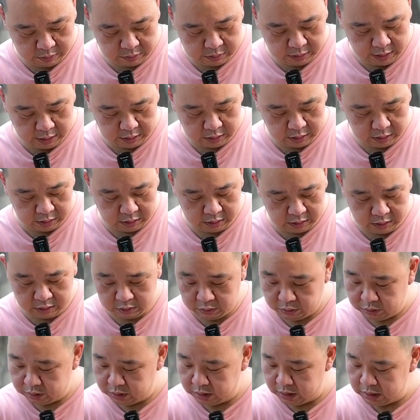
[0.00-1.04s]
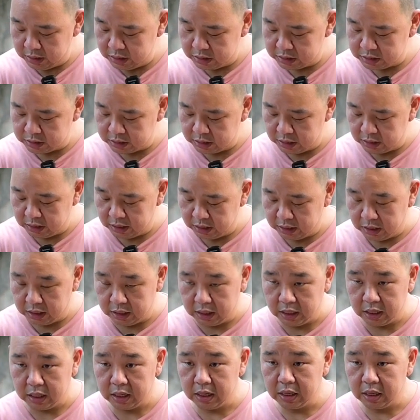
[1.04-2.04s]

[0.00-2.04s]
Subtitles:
that could easily